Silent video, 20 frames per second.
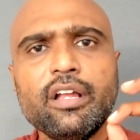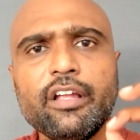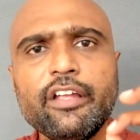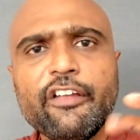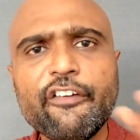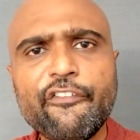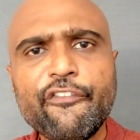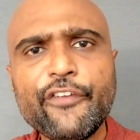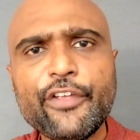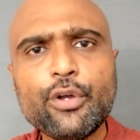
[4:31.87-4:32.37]

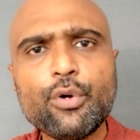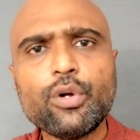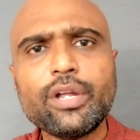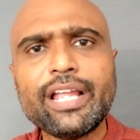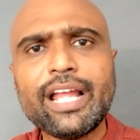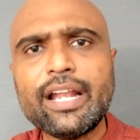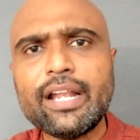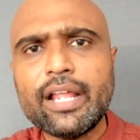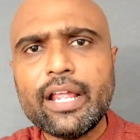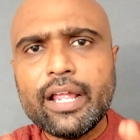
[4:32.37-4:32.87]
If you
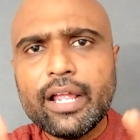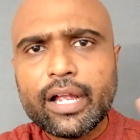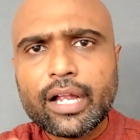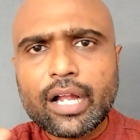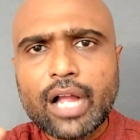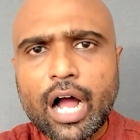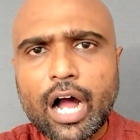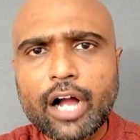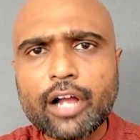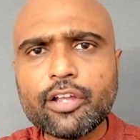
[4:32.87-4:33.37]
can
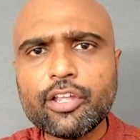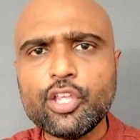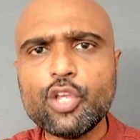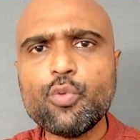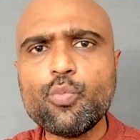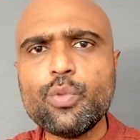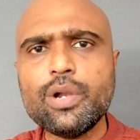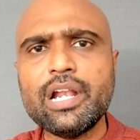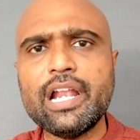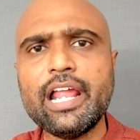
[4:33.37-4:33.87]

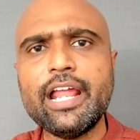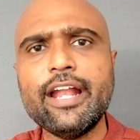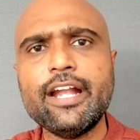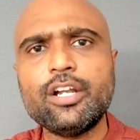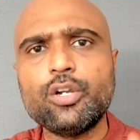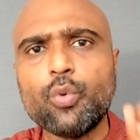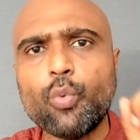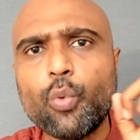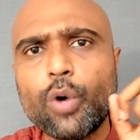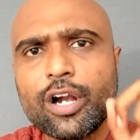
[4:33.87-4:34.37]

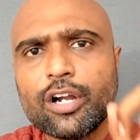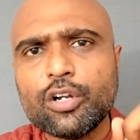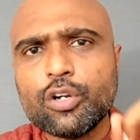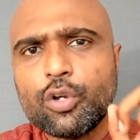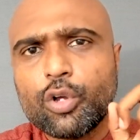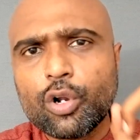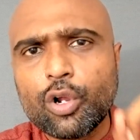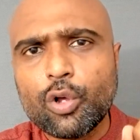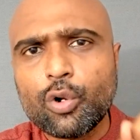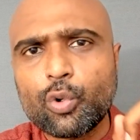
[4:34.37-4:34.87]
accumulate 1
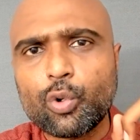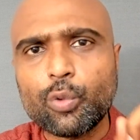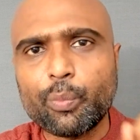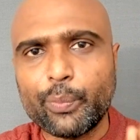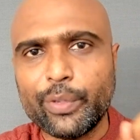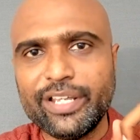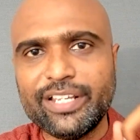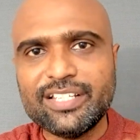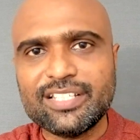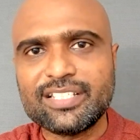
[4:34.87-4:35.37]
crore
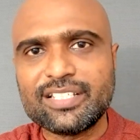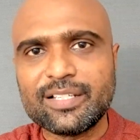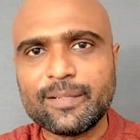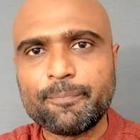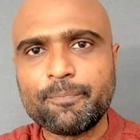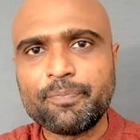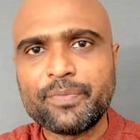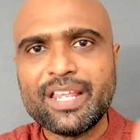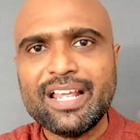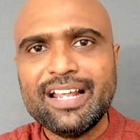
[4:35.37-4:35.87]
rupees,
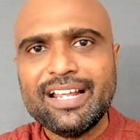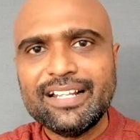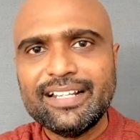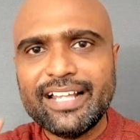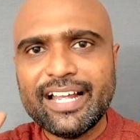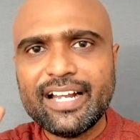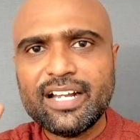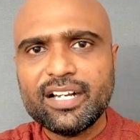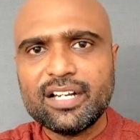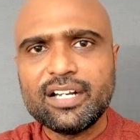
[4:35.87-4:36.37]

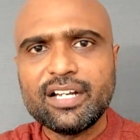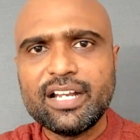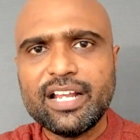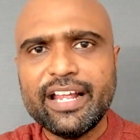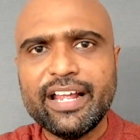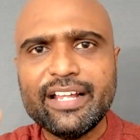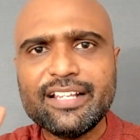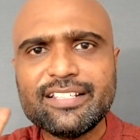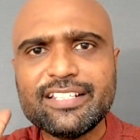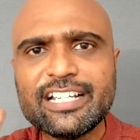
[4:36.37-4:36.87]
then
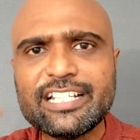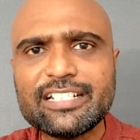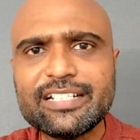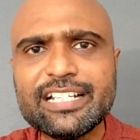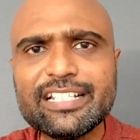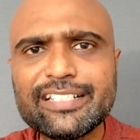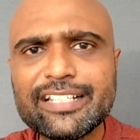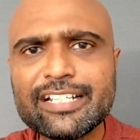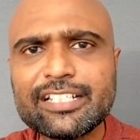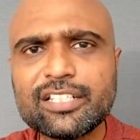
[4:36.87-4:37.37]

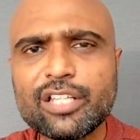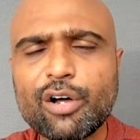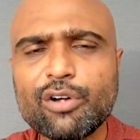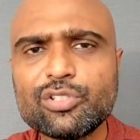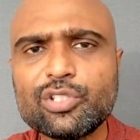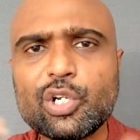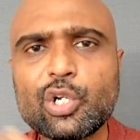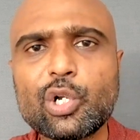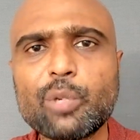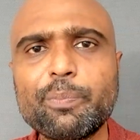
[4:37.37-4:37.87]

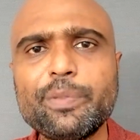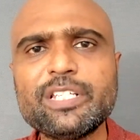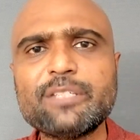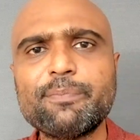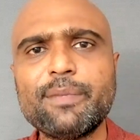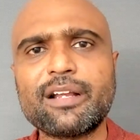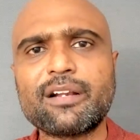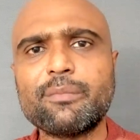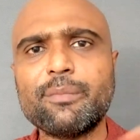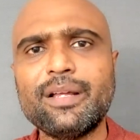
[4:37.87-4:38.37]
66,000 rupees
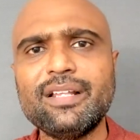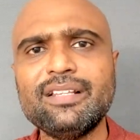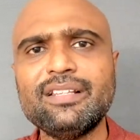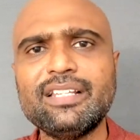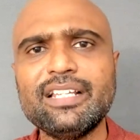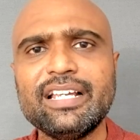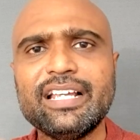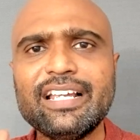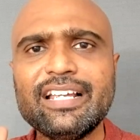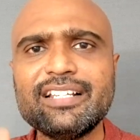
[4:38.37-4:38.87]
per
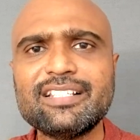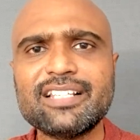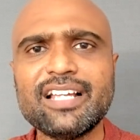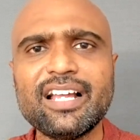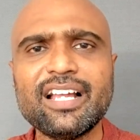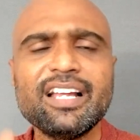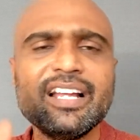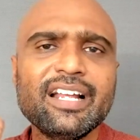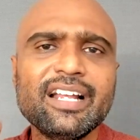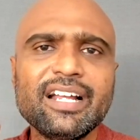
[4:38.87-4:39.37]
month is
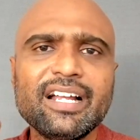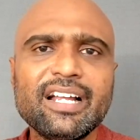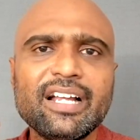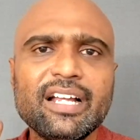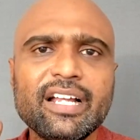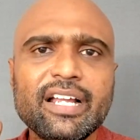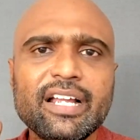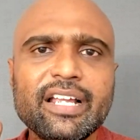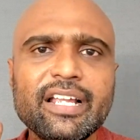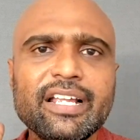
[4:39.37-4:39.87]
a
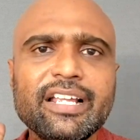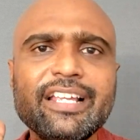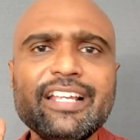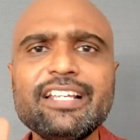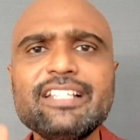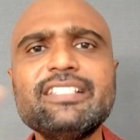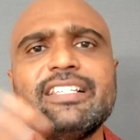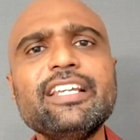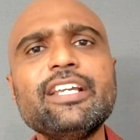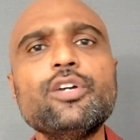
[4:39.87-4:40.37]

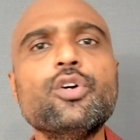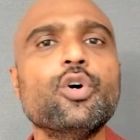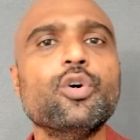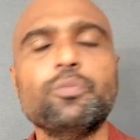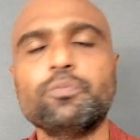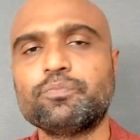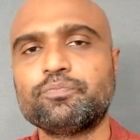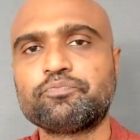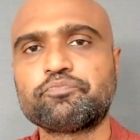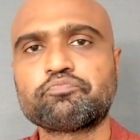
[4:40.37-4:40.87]
easy go.
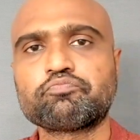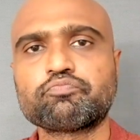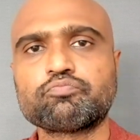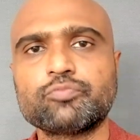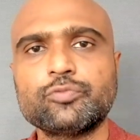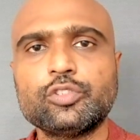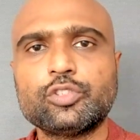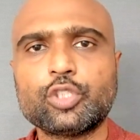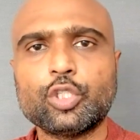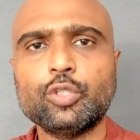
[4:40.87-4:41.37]

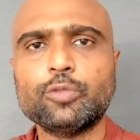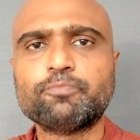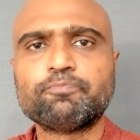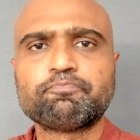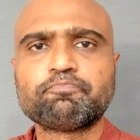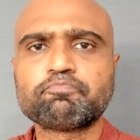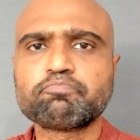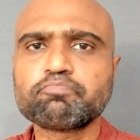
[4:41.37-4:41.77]
So